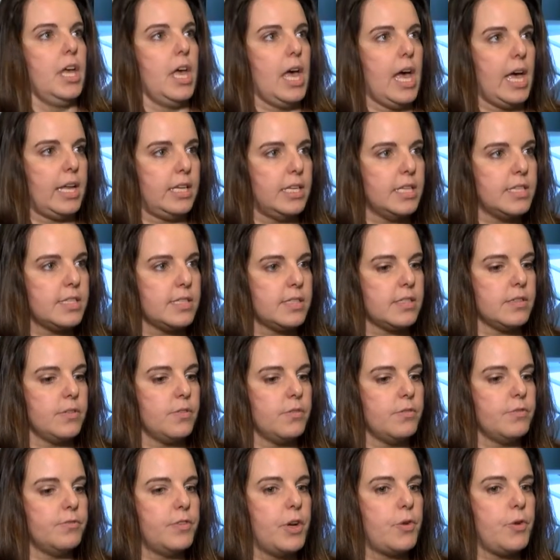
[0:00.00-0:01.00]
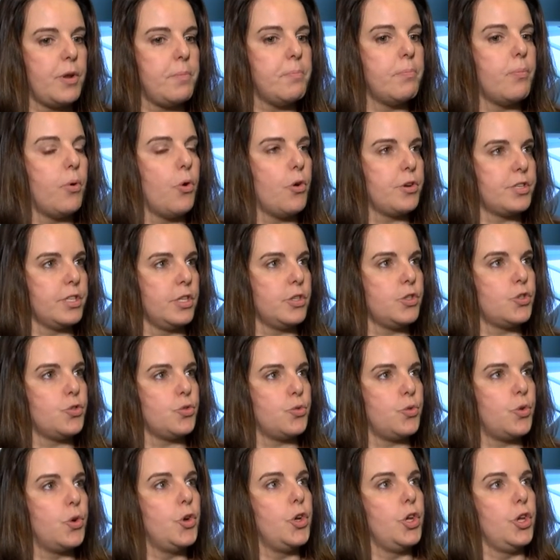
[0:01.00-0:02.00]
and it's very important
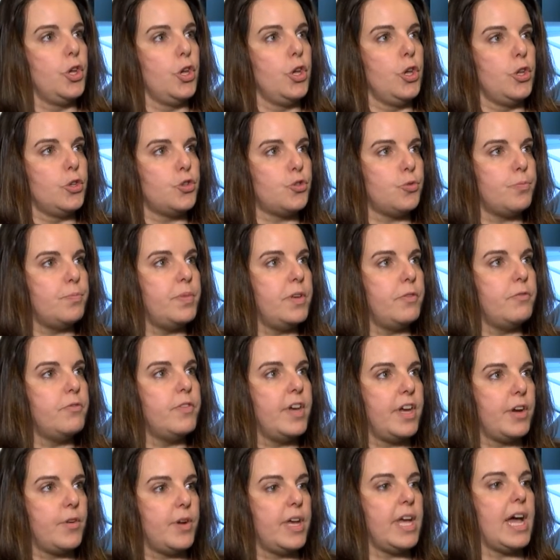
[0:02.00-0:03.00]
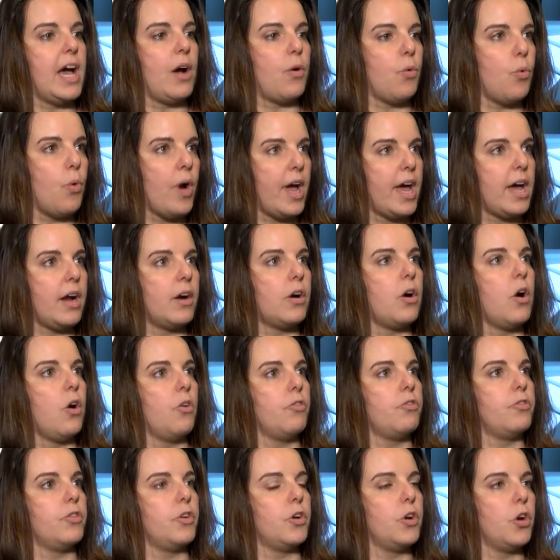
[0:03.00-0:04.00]
to be very aware
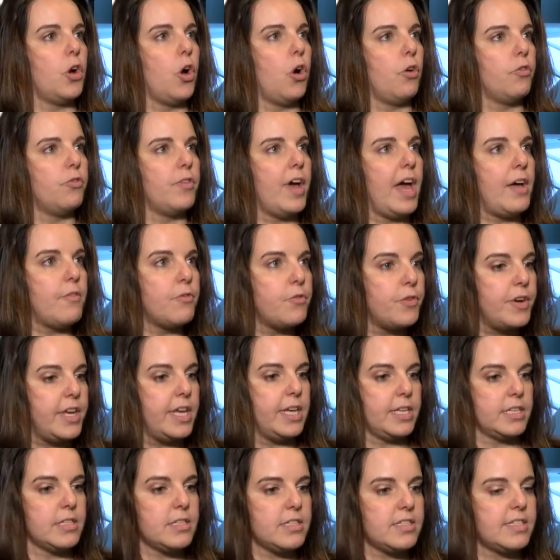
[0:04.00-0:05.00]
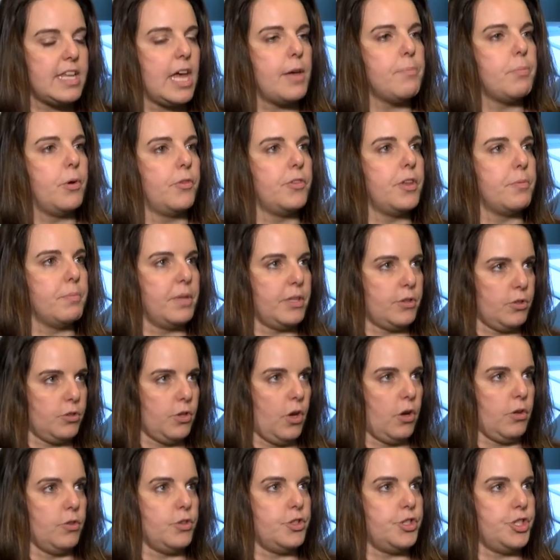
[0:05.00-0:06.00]
of every step of the
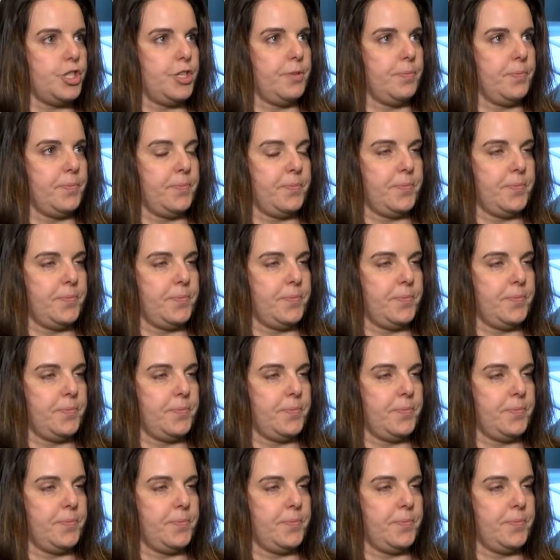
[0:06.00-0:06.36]
methodology.